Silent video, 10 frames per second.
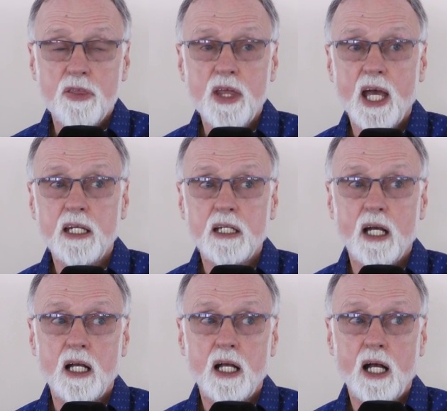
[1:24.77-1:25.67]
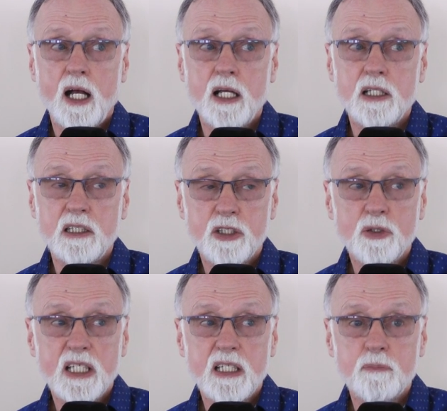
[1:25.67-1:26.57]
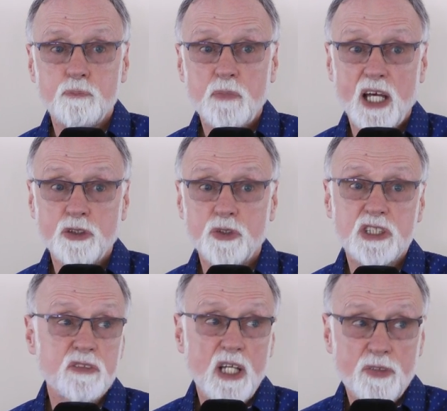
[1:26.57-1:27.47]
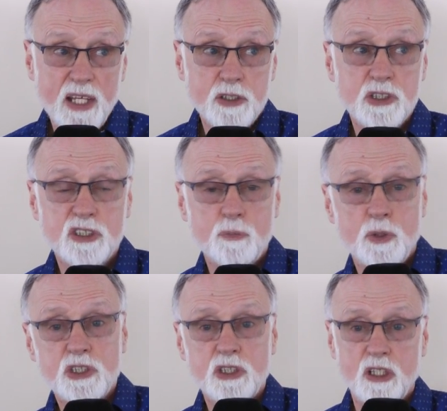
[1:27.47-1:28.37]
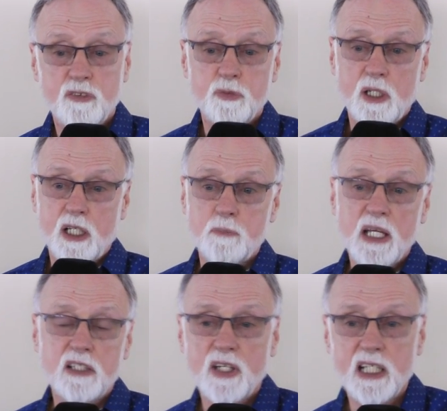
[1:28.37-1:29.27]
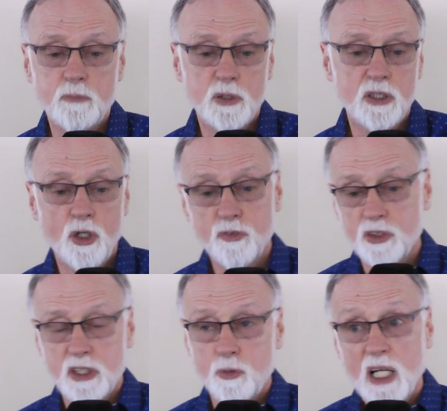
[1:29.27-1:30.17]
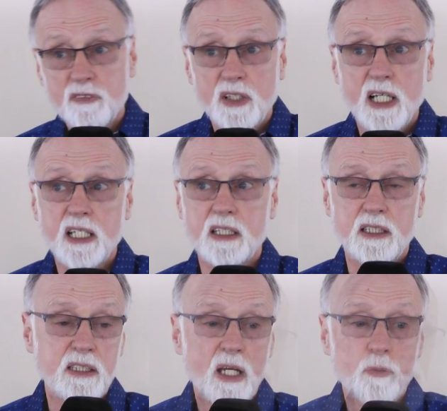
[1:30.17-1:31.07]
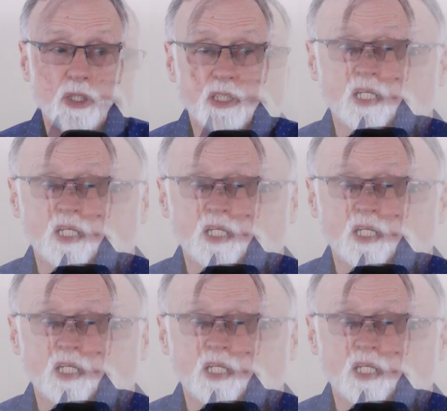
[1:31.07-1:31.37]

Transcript: then uh, literally hundreds, if not thousands, of books are, are made available over a Wi-Fi network.